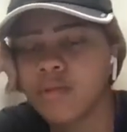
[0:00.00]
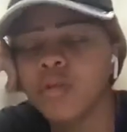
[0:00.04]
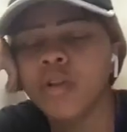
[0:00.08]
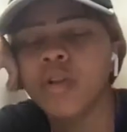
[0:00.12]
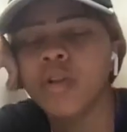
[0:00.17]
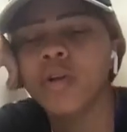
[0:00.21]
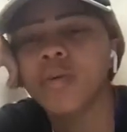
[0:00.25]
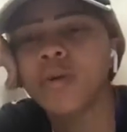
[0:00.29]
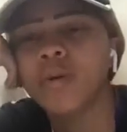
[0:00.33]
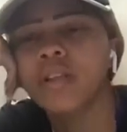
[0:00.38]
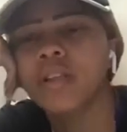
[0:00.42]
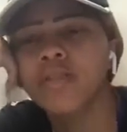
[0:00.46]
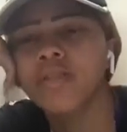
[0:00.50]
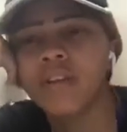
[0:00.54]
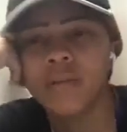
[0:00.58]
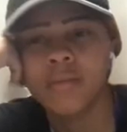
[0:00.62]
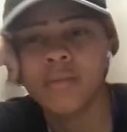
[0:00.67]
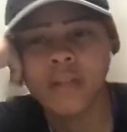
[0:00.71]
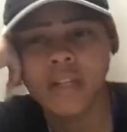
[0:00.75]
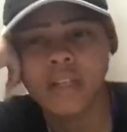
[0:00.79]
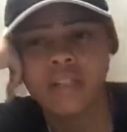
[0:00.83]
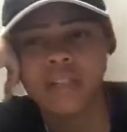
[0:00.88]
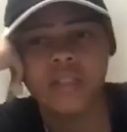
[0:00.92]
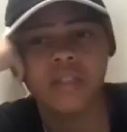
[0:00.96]
You think you would have
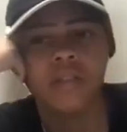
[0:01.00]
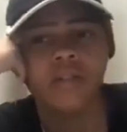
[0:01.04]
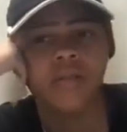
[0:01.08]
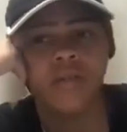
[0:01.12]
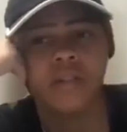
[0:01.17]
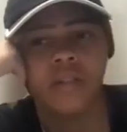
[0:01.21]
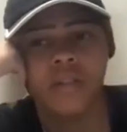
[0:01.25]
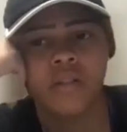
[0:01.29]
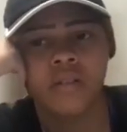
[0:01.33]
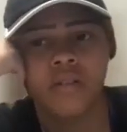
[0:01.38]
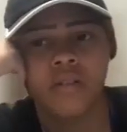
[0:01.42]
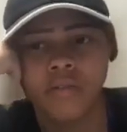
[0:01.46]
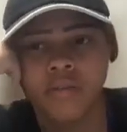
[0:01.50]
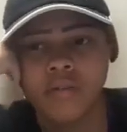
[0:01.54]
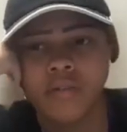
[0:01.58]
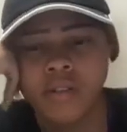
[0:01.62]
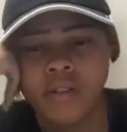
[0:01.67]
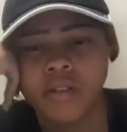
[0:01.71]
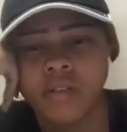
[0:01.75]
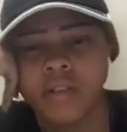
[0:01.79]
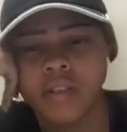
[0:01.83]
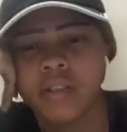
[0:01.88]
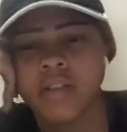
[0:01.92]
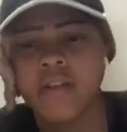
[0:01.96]
developed that skill a
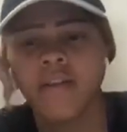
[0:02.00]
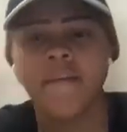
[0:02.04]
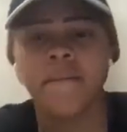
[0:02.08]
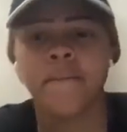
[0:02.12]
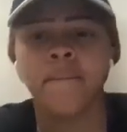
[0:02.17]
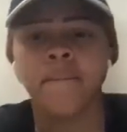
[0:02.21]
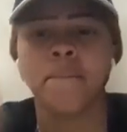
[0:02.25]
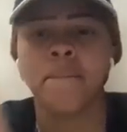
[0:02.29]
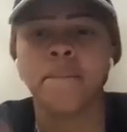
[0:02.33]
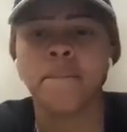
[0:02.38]
little earlier?